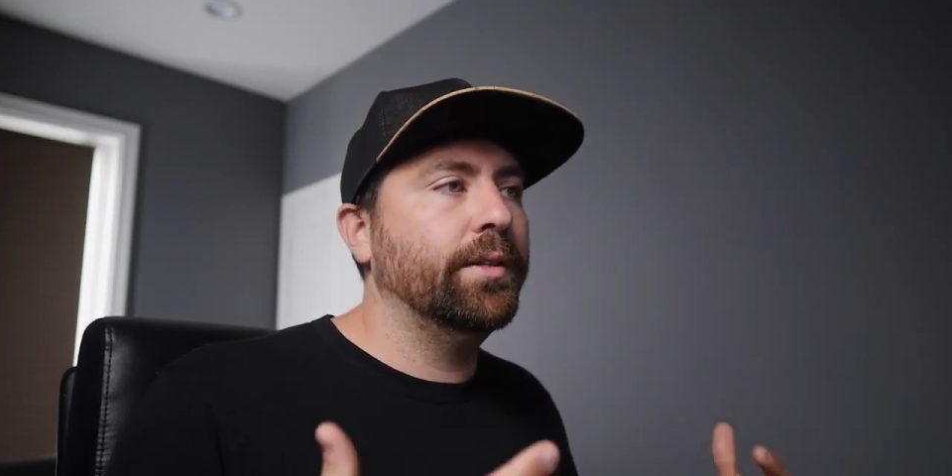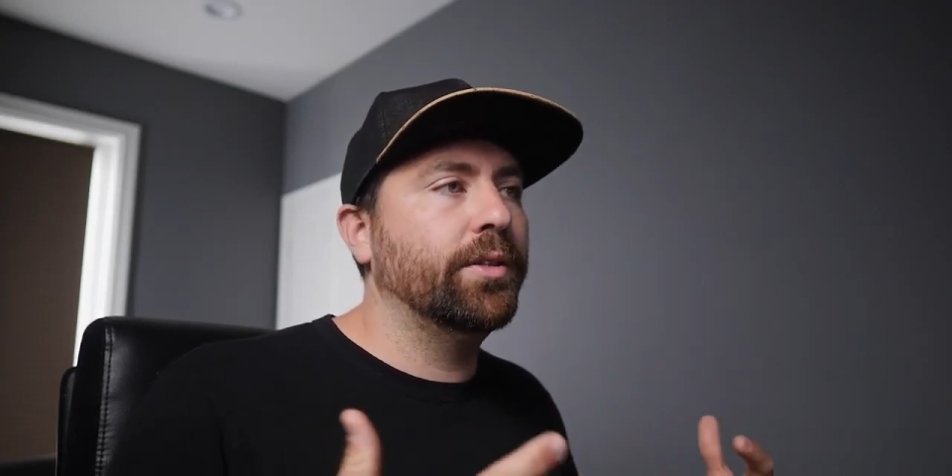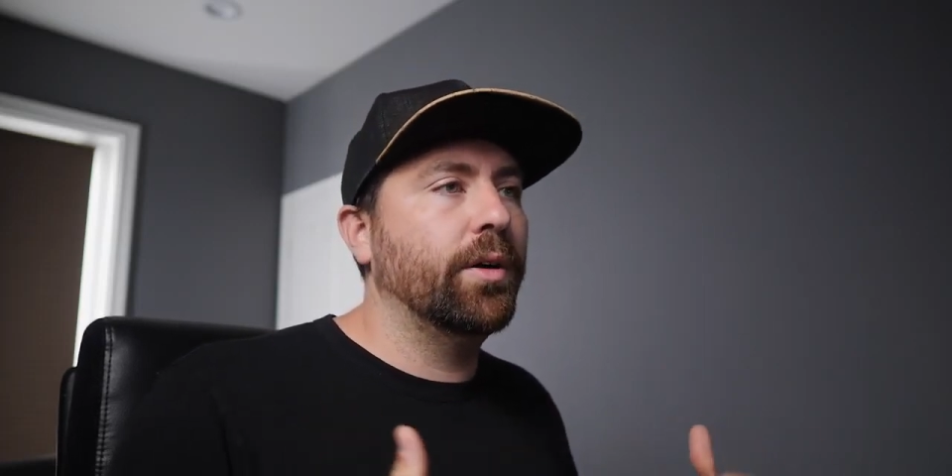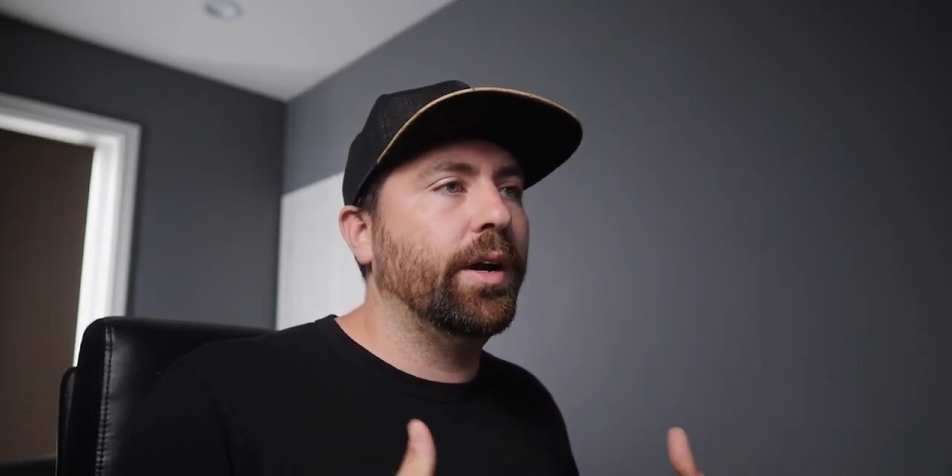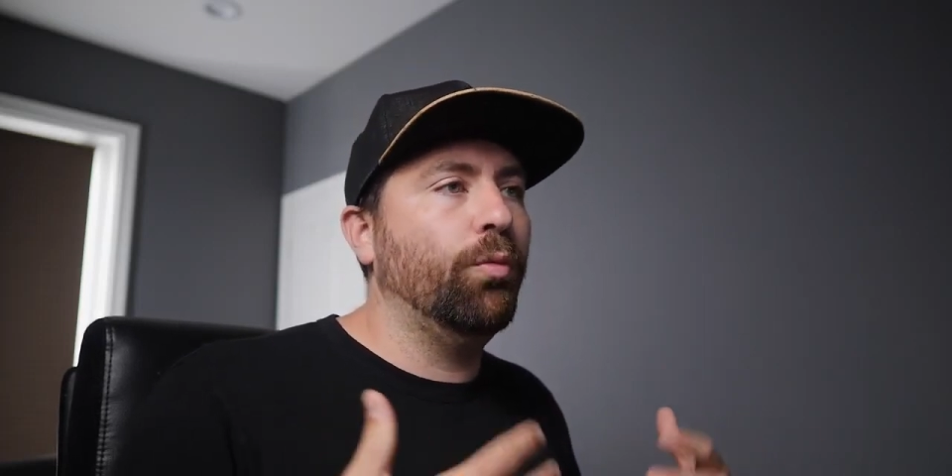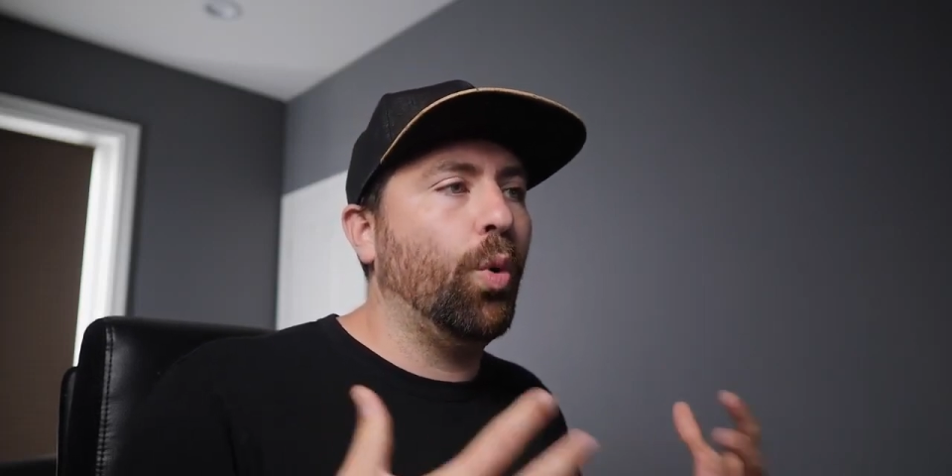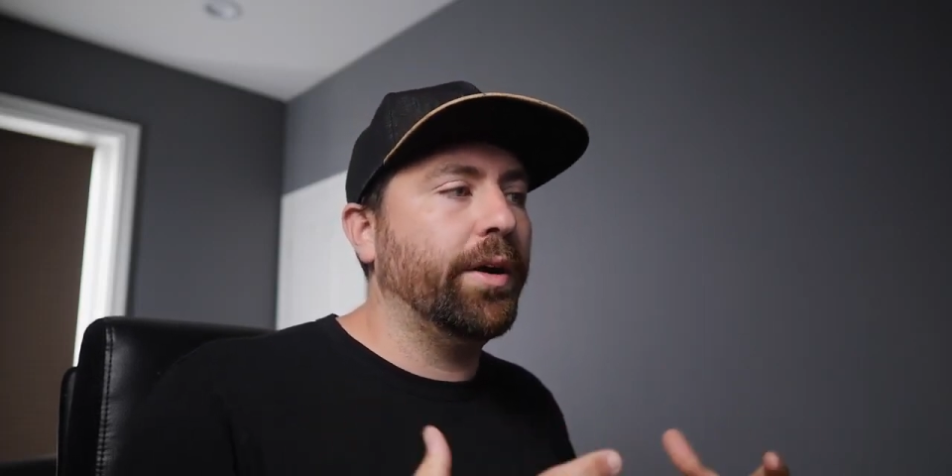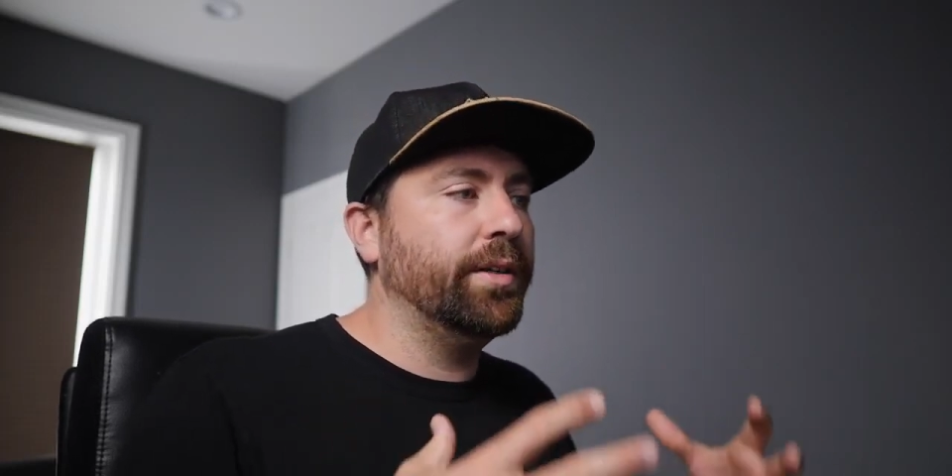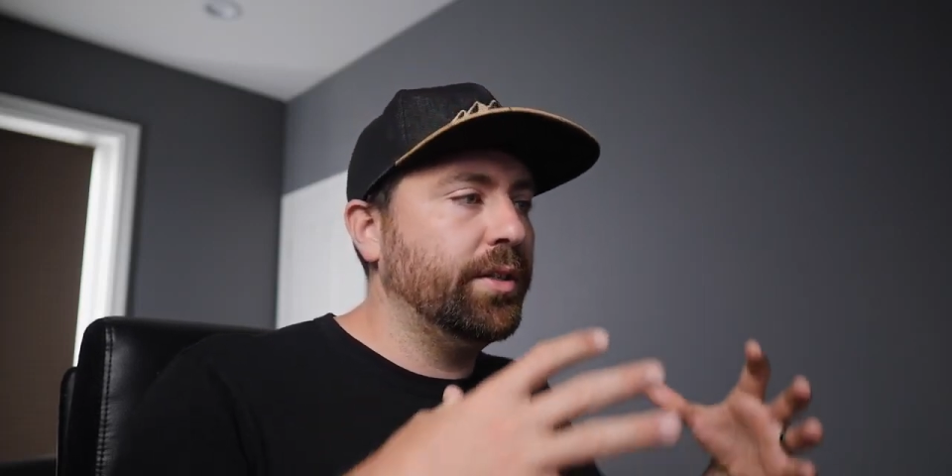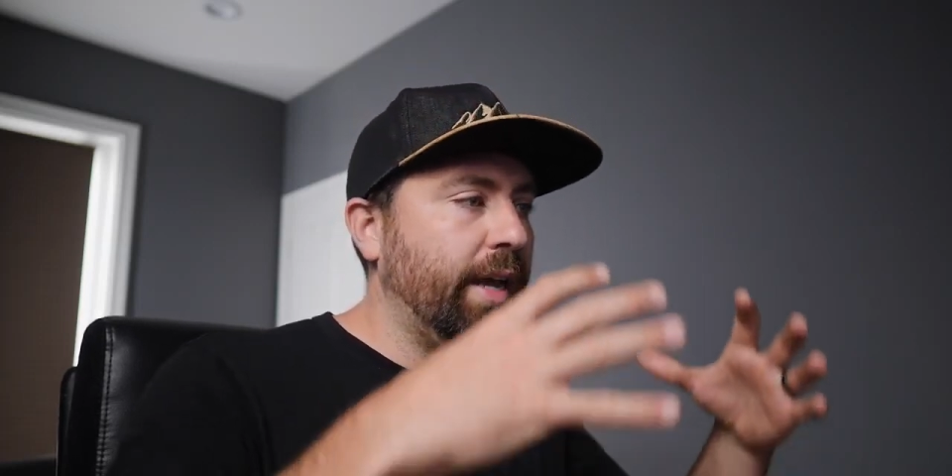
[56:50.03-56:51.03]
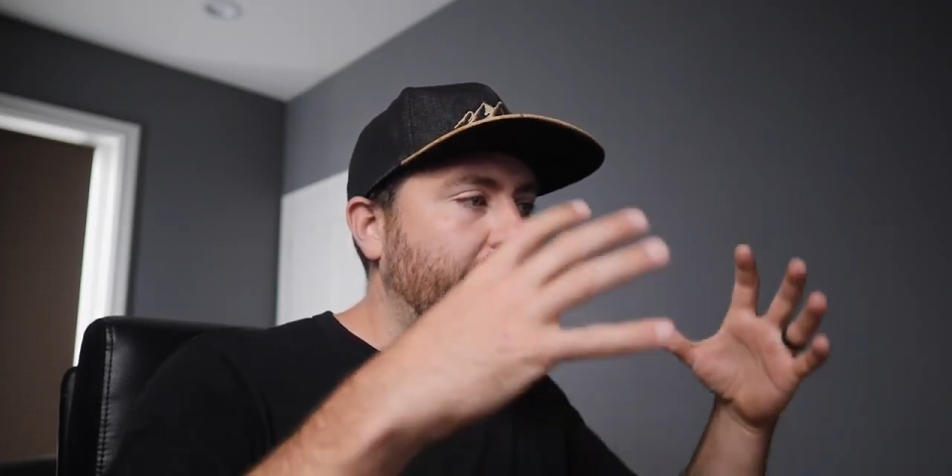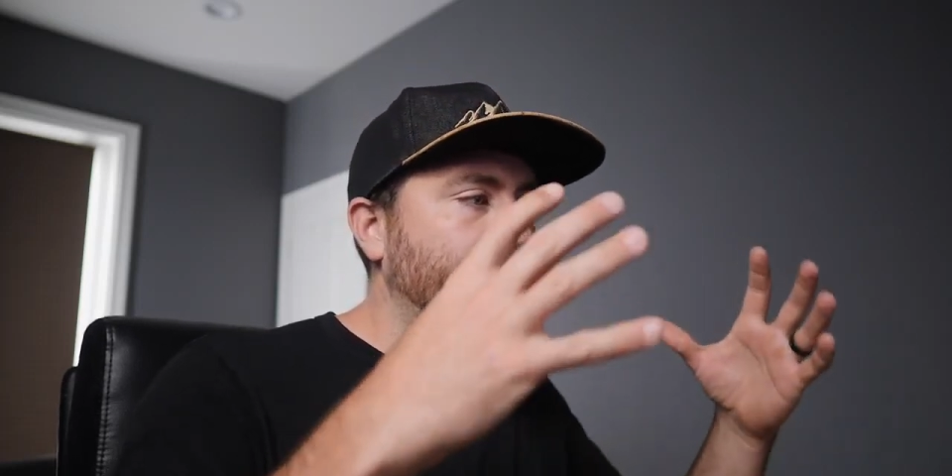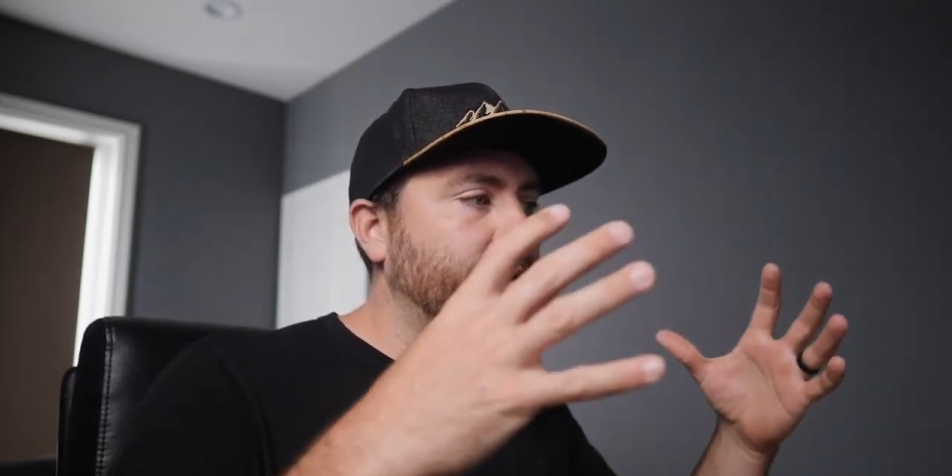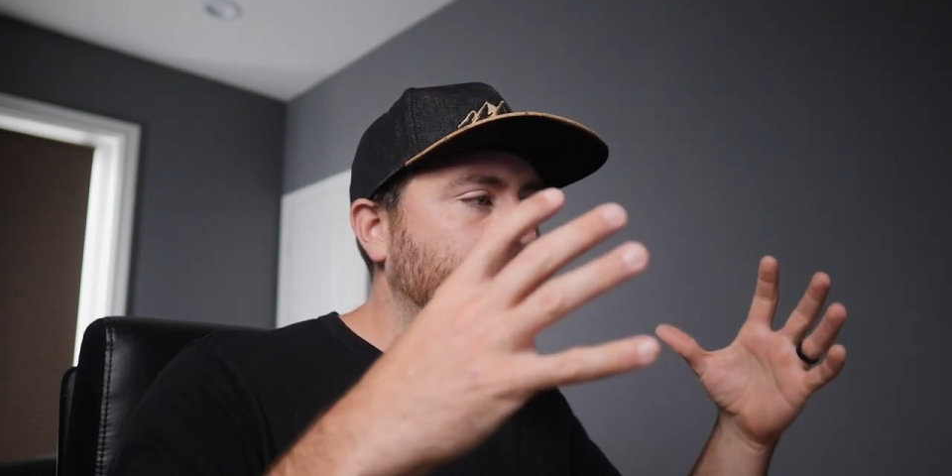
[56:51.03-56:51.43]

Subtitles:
And so I wanted to have